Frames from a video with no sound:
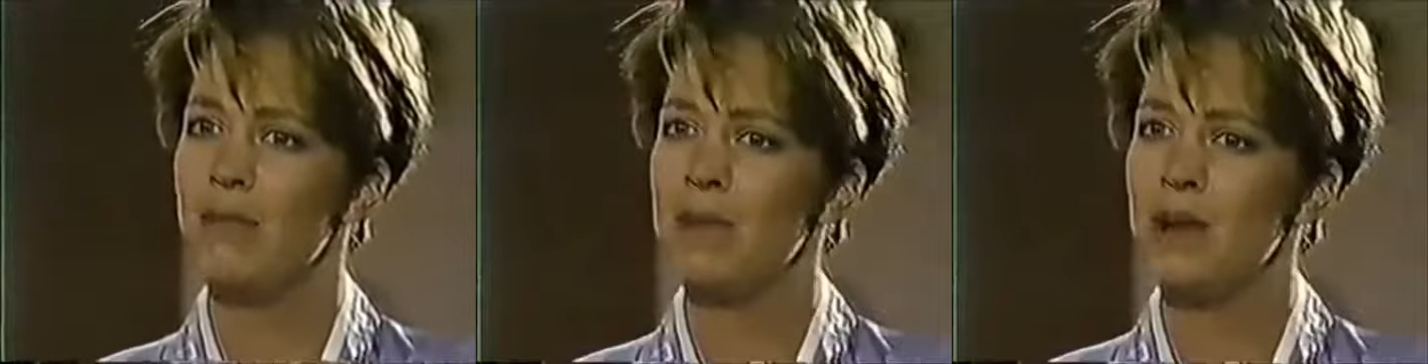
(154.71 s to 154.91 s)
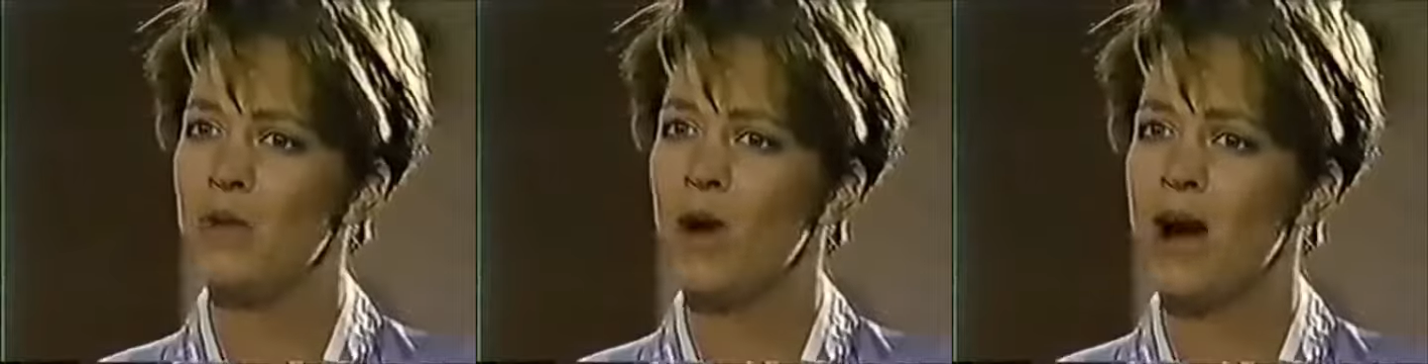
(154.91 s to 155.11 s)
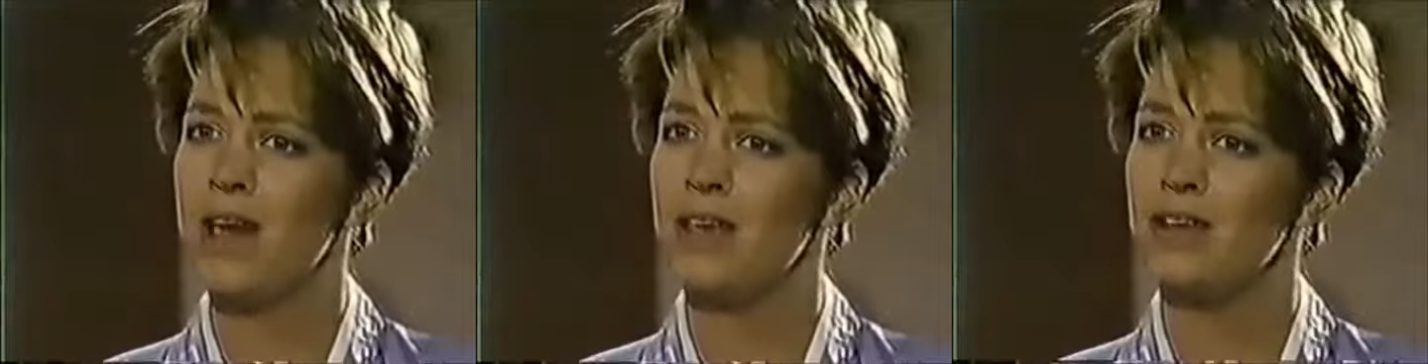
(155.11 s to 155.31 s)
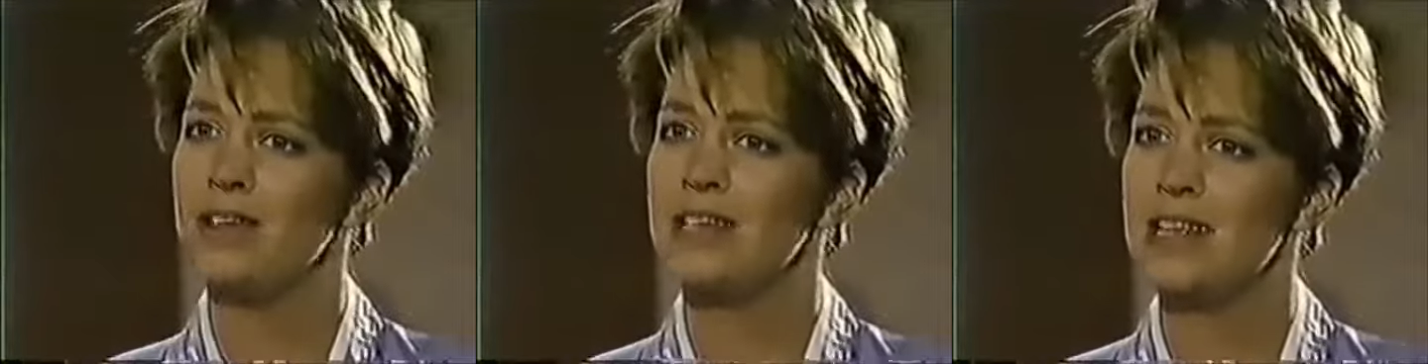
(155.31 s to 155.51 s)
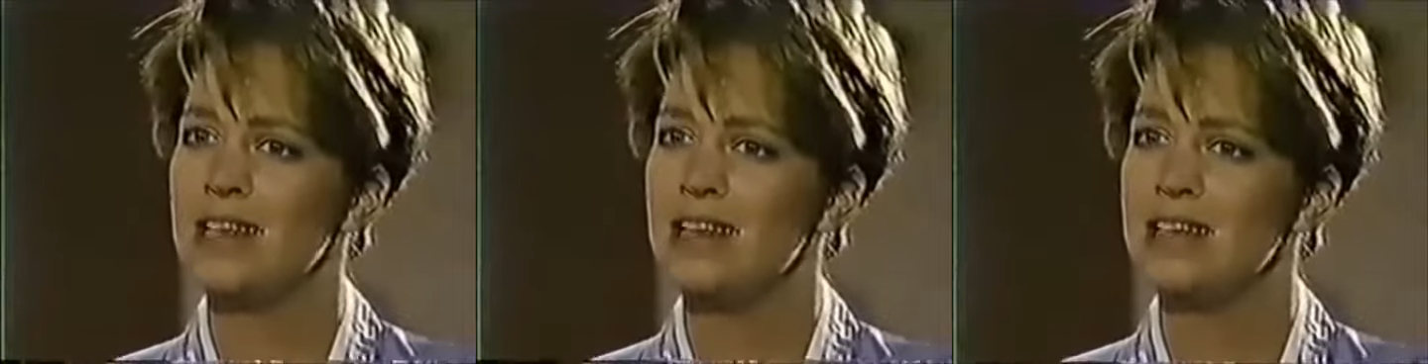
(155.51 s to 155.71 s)
Tell me why
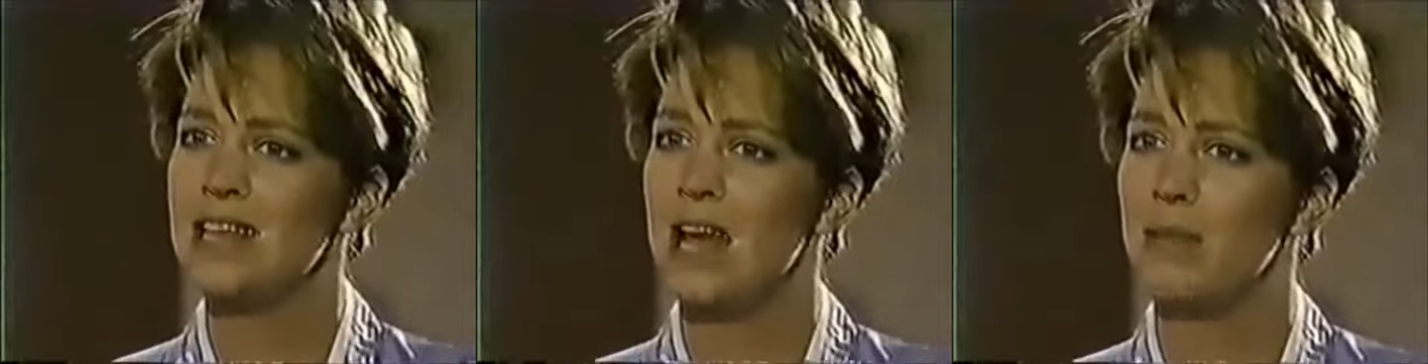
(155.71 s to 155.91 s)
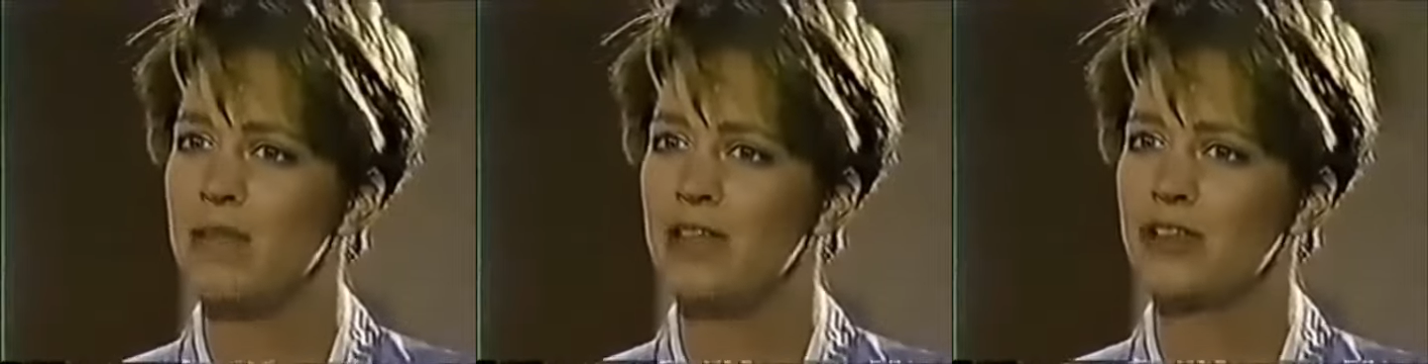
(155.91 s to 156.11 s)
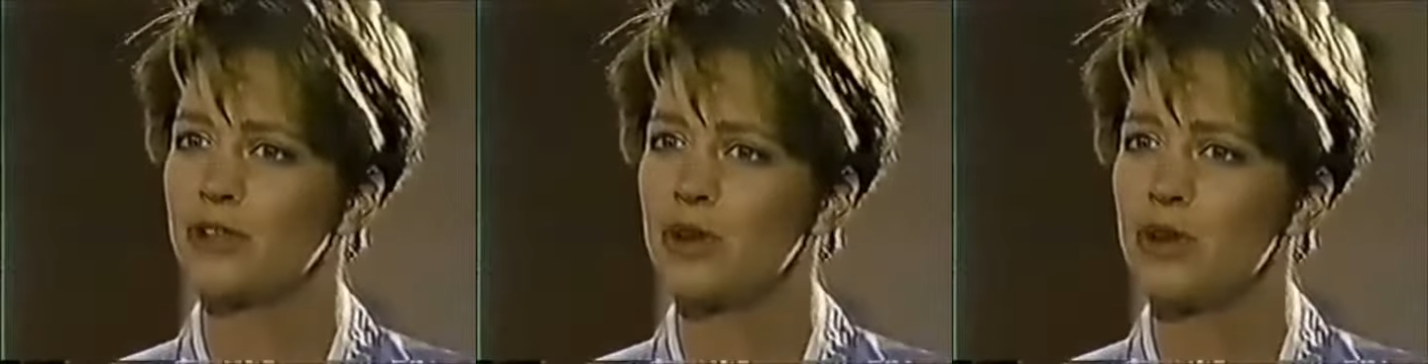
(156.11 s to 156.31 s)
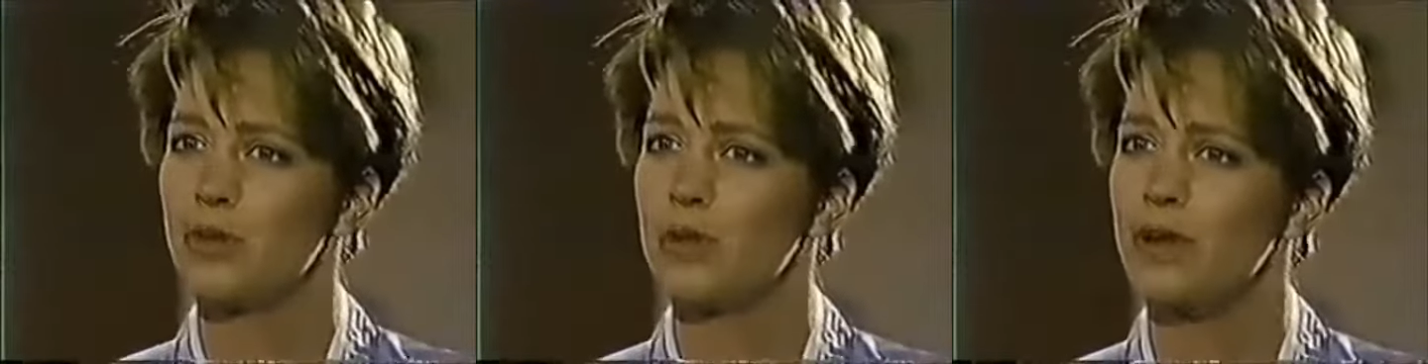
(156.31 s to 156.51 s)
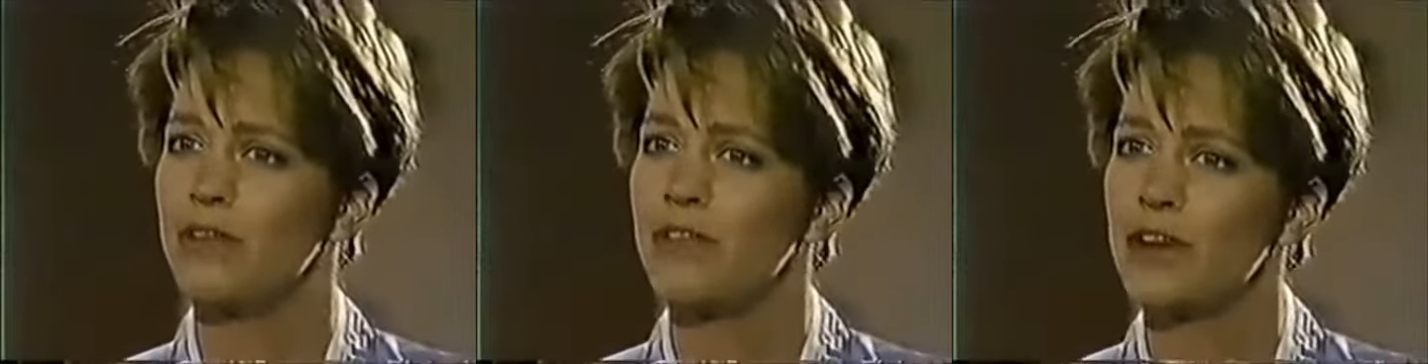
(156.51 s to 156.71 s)
you didn't tell me the
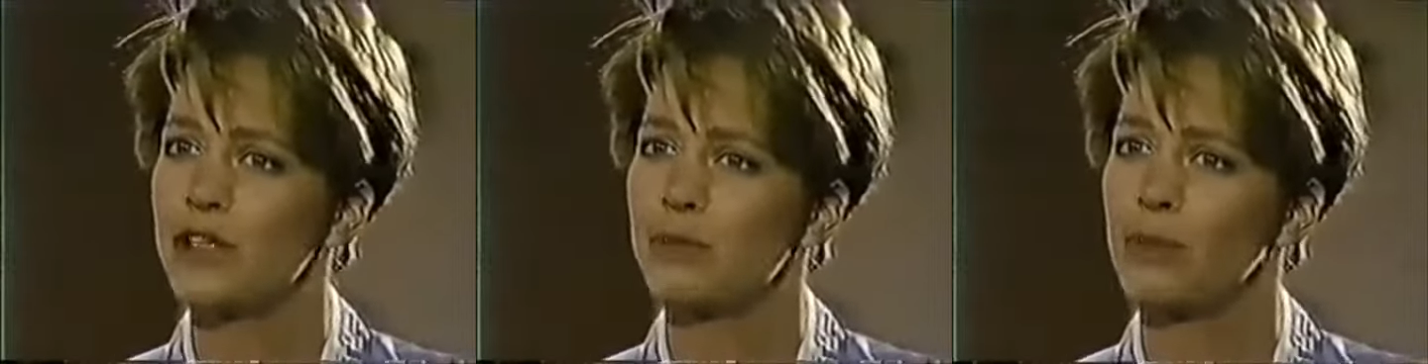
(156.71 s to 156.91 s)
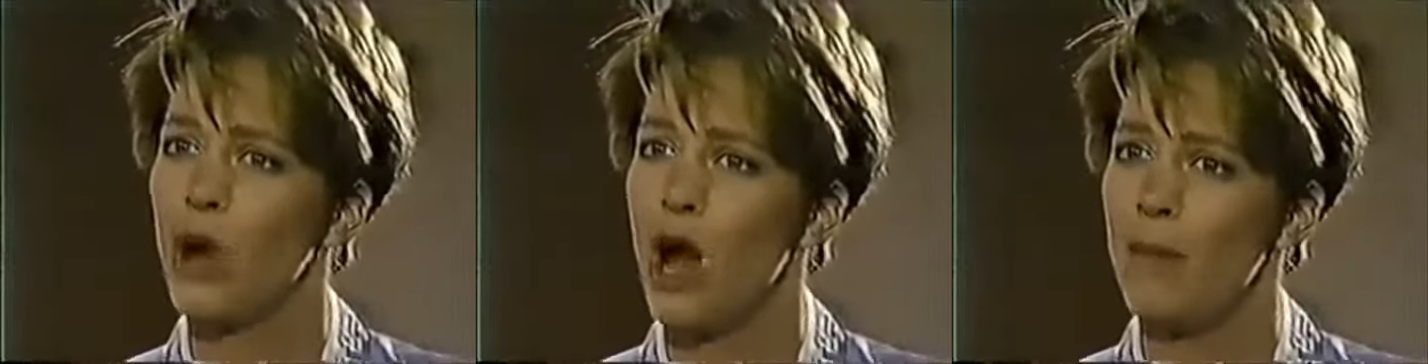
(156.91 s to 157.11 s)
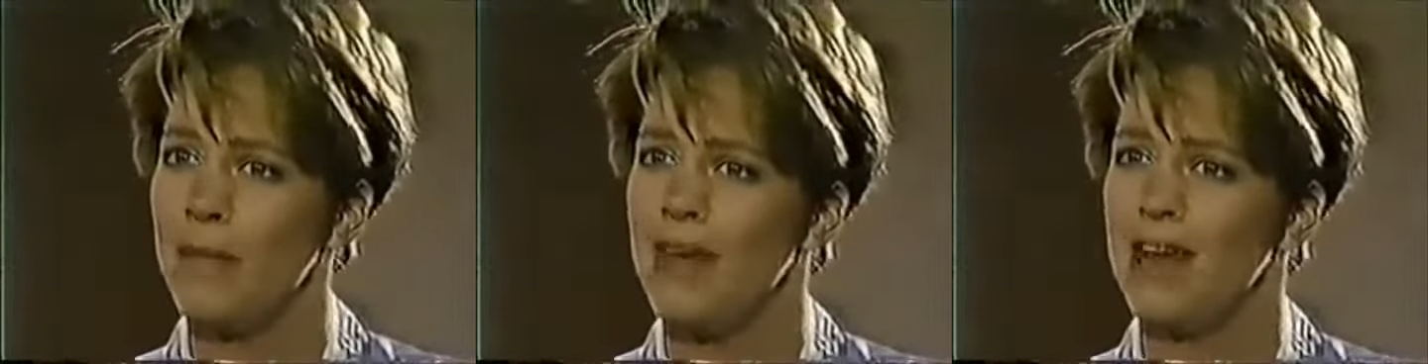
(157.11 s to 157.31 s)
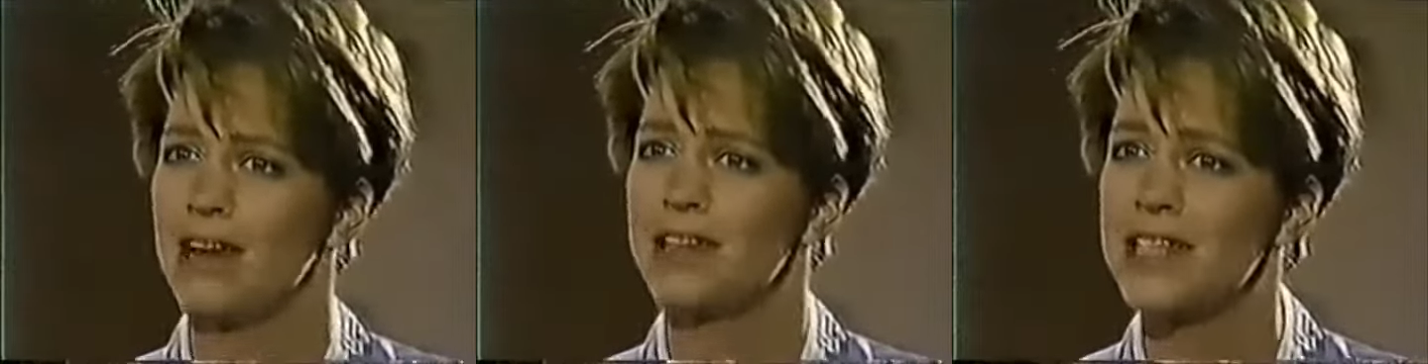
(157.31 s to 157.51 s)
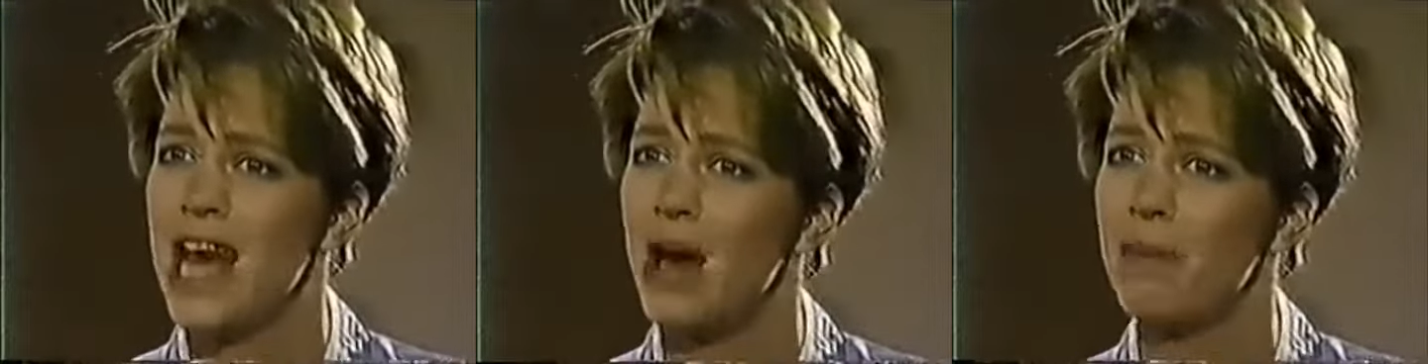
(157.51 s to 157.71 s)
truth when you first brought
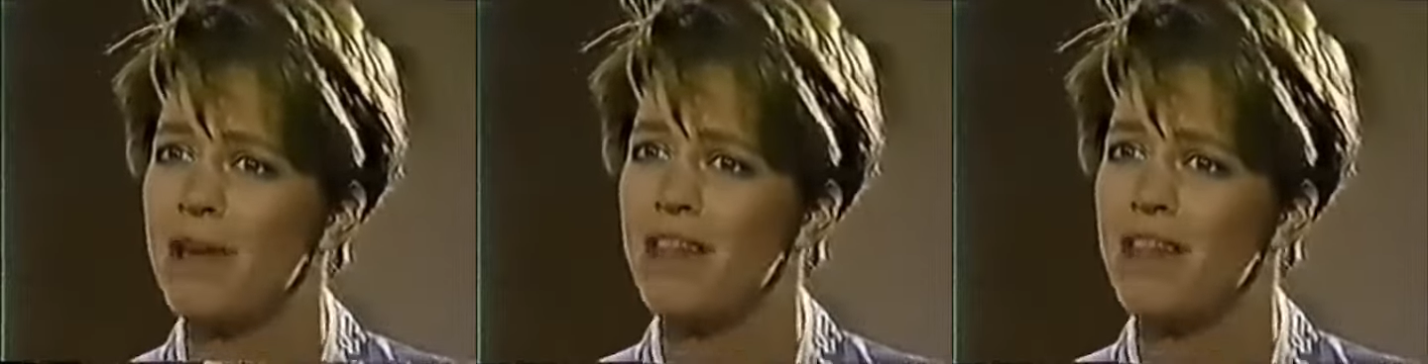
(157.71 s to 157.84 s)
me here.